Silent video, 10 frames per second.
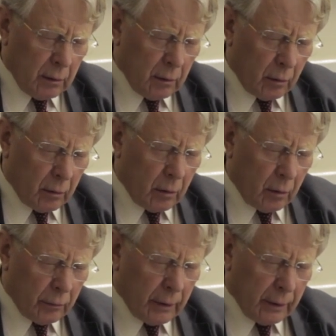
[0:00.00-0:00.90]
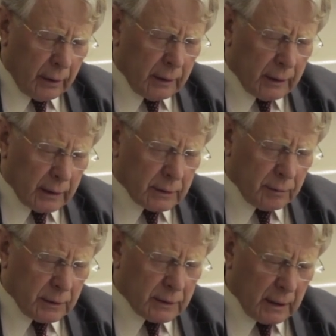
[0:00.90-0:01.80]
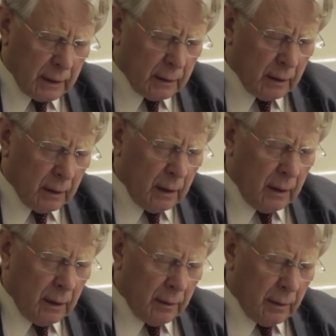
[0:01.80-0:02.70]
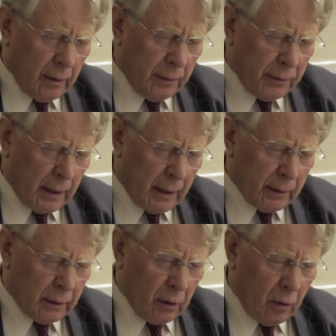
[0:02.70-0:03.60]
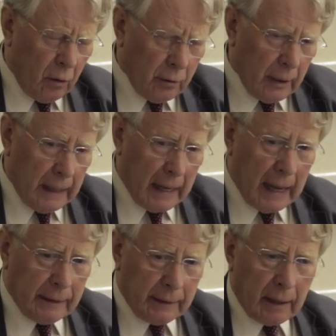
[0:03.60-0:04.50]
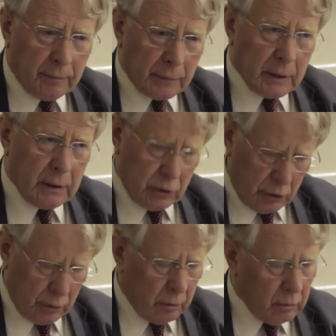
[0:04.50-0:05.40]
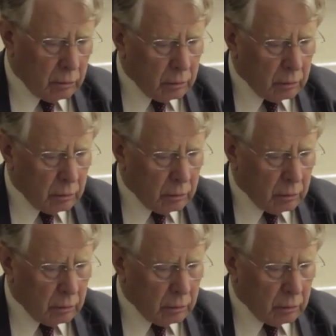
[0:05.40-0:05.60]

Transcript: or rather it has to be said, that the only adaptation